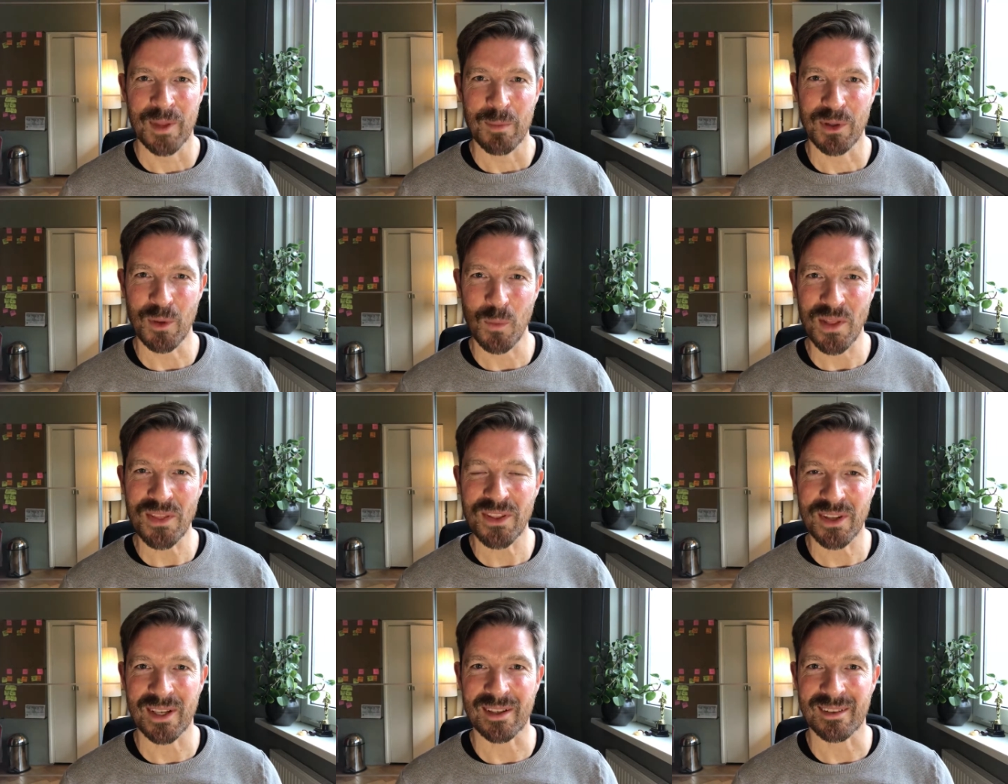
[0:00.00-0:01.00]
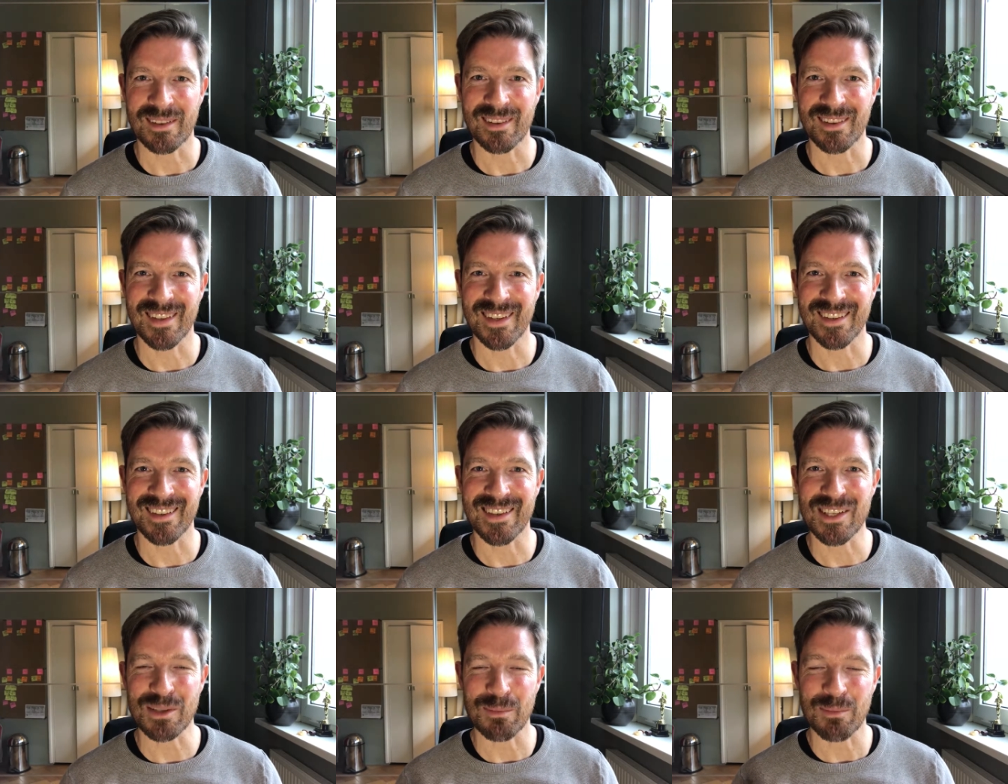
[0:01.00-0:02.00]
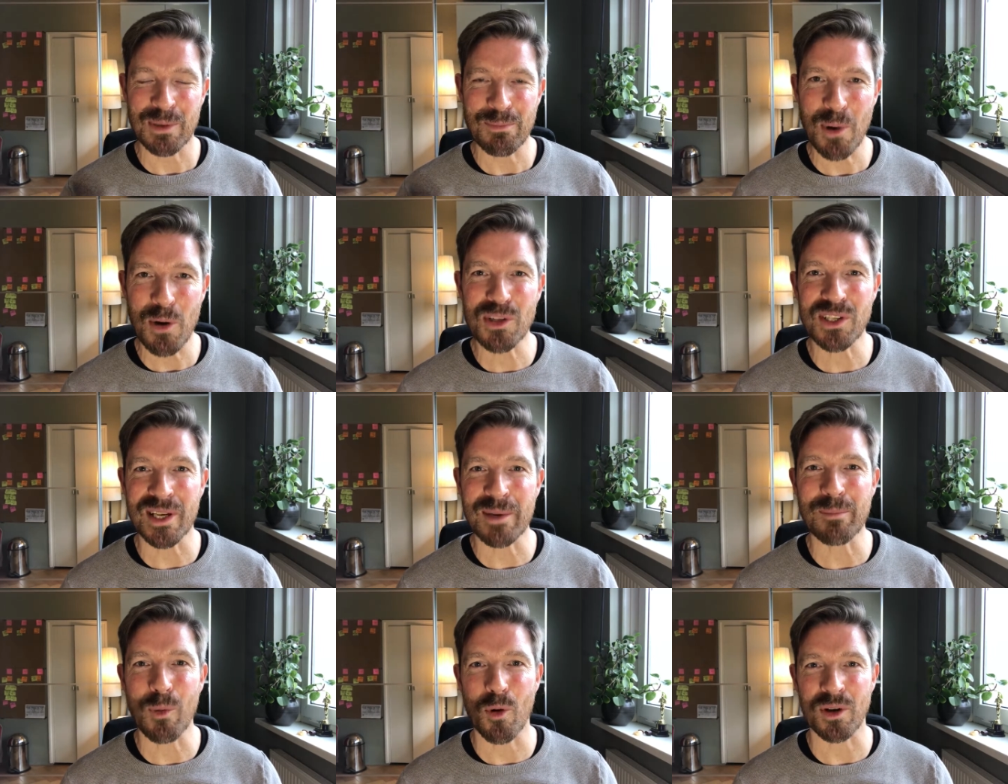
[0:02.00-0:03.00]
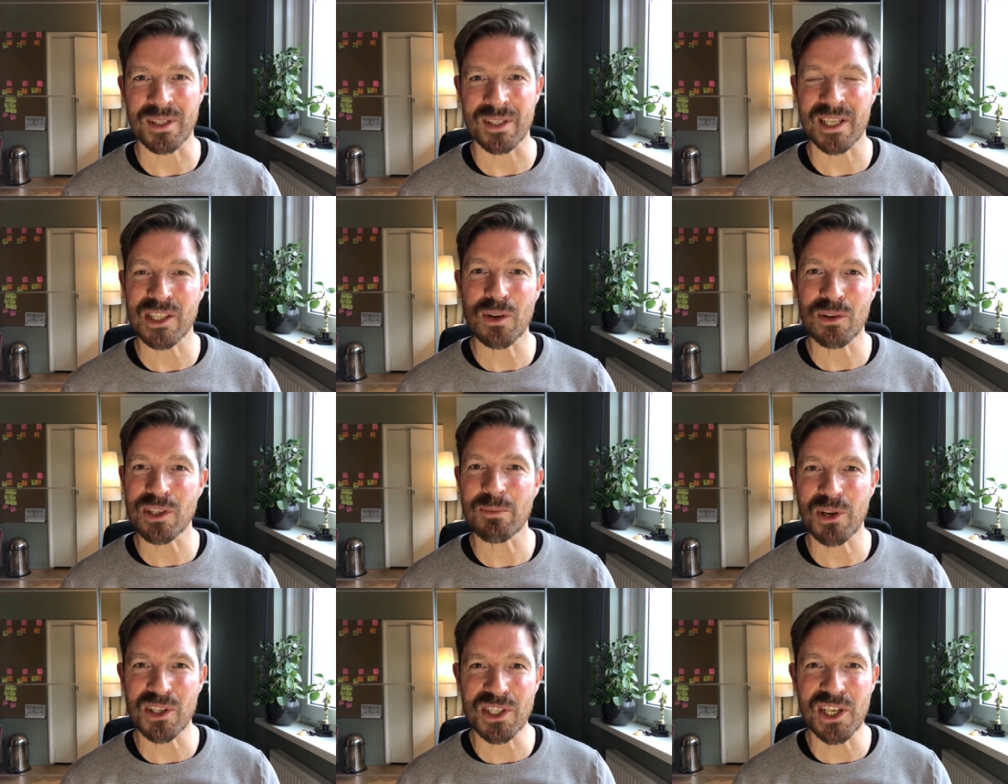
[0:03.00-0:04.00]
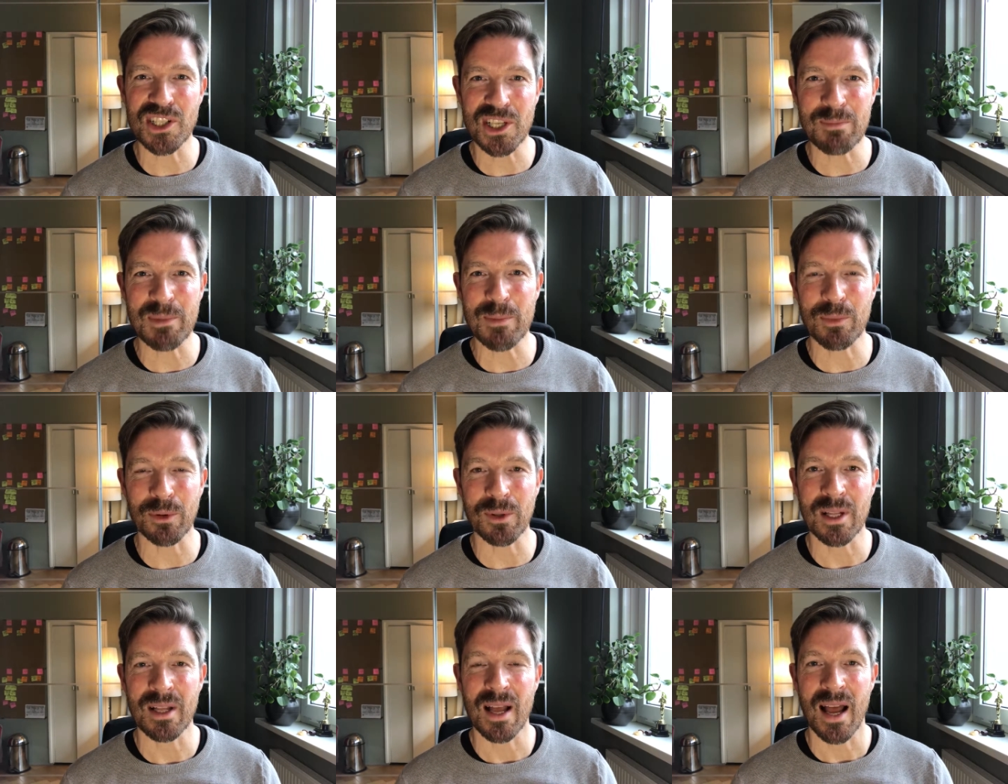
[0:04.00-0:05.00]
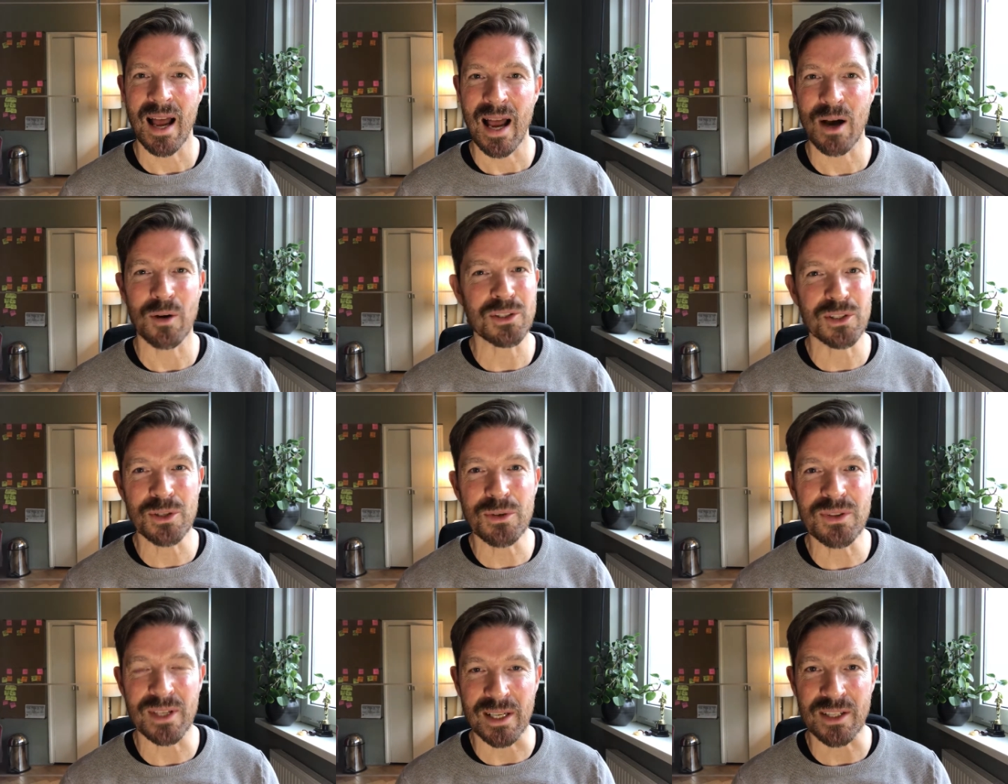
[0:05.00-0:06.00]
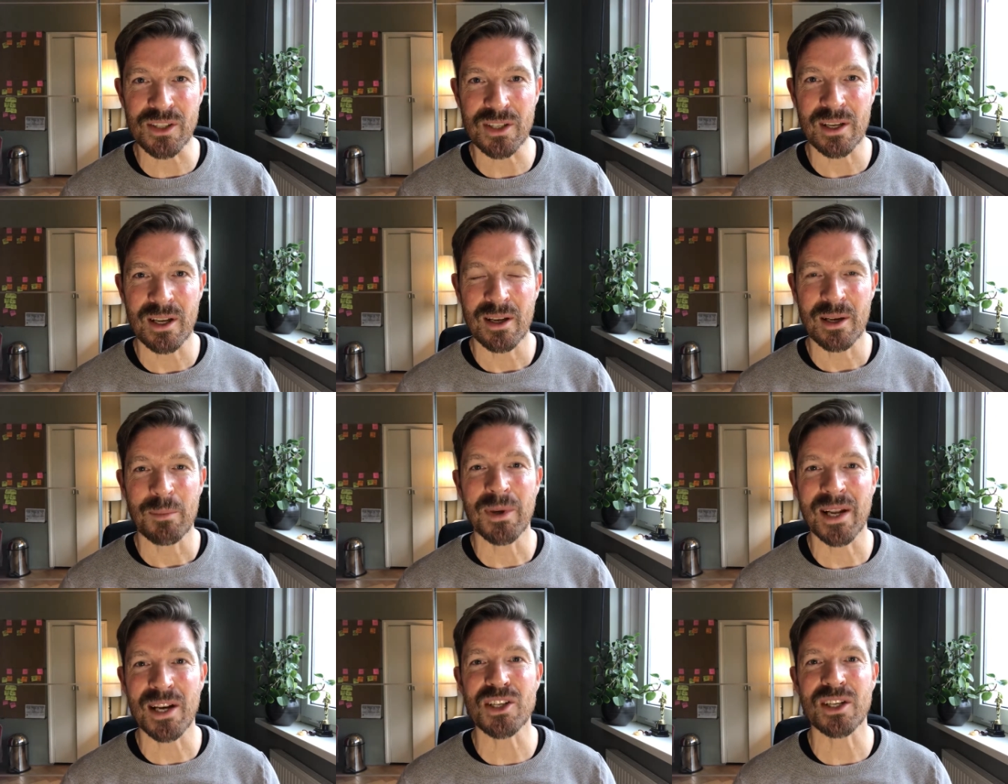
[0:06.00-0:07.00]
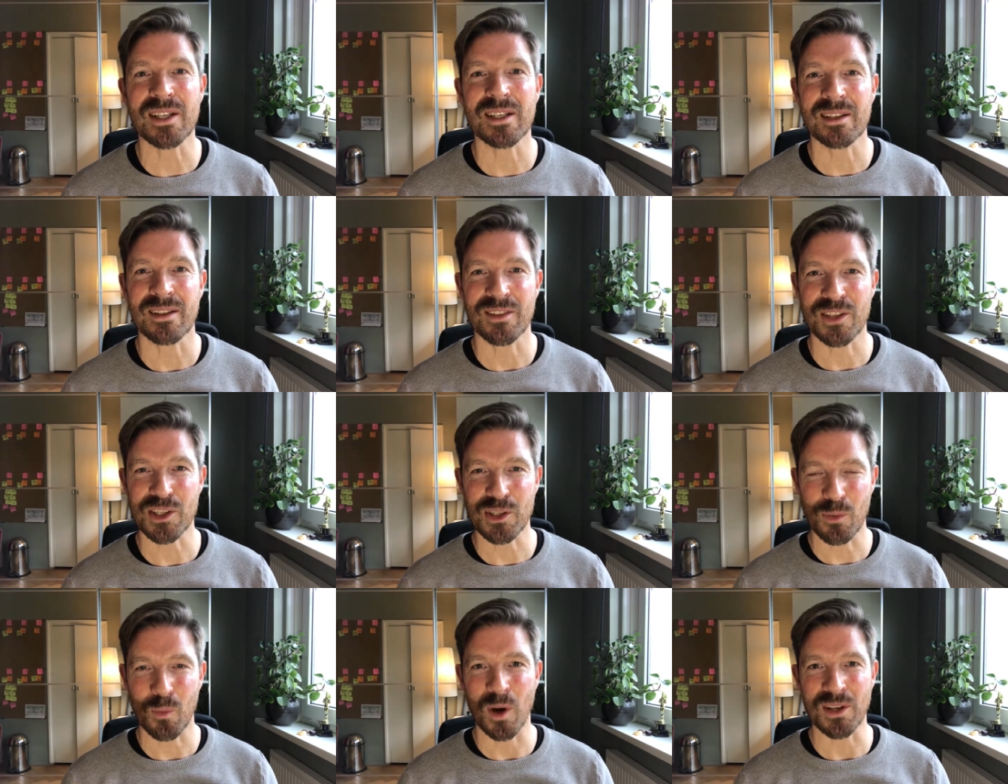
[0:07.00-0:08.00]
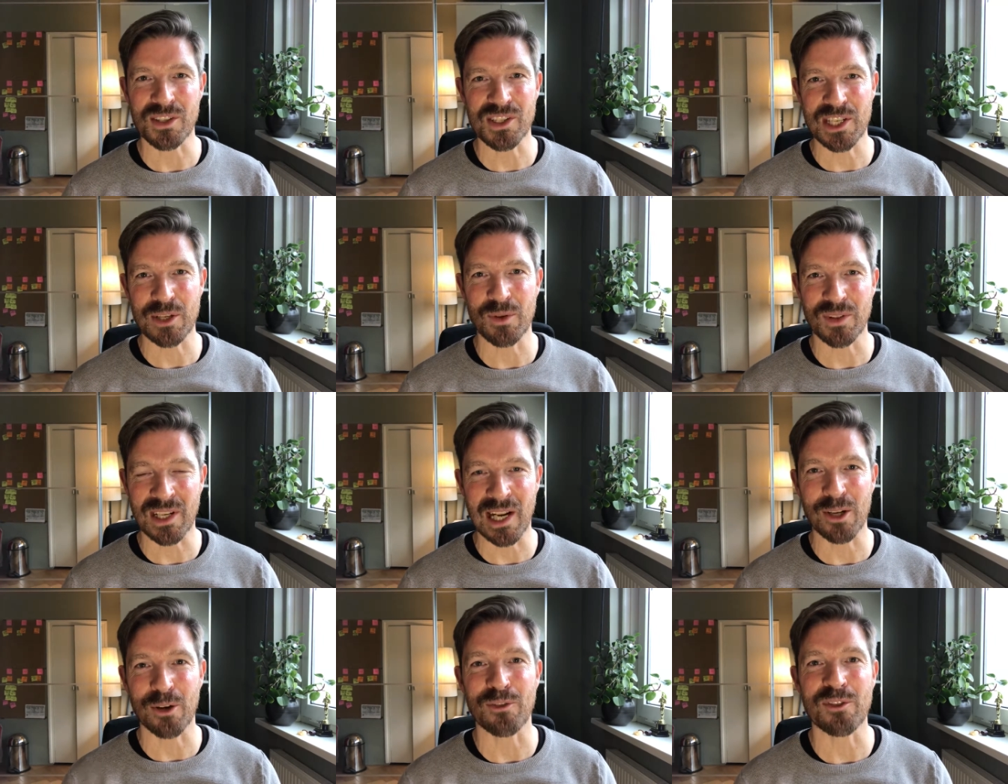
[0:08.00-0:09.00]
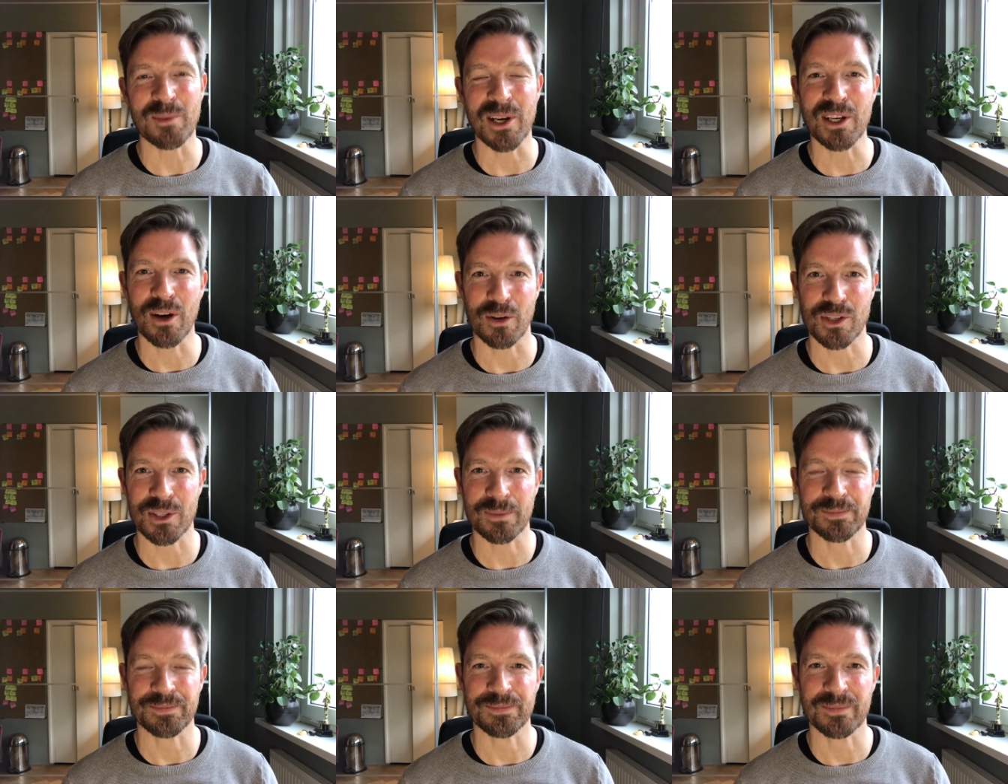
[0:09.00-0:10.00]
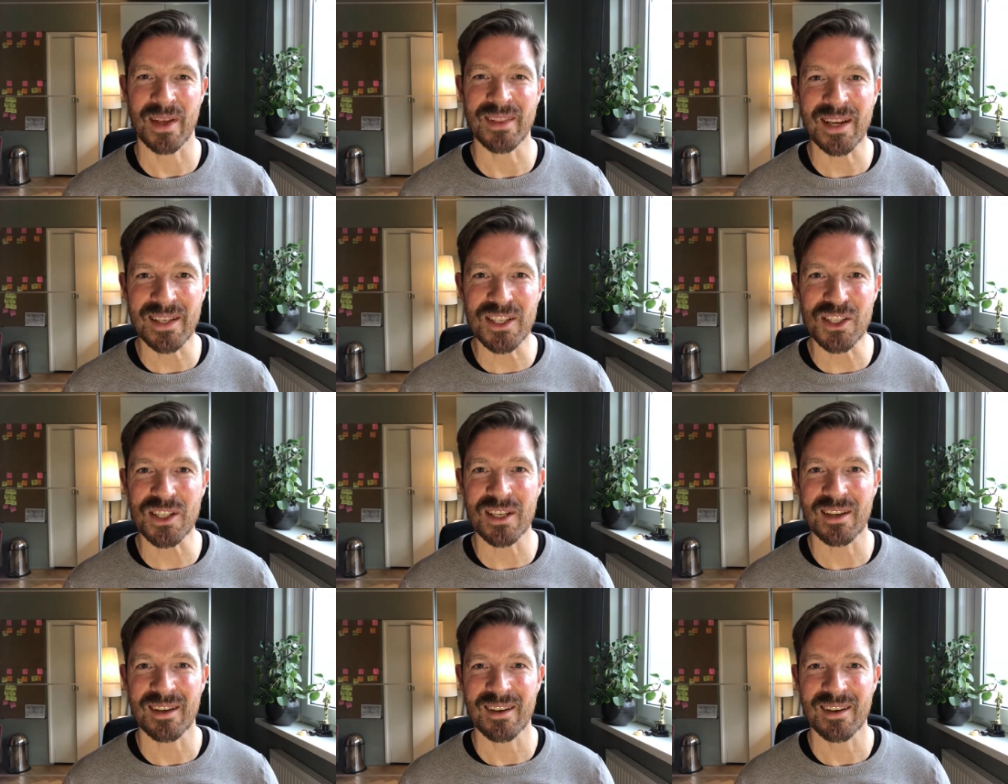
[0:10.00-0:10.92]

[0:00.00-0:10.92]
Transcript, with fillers: But the one thing that is the most important is not so much teaching people how to do things, but actually this one secret that I learned from my coach. And that is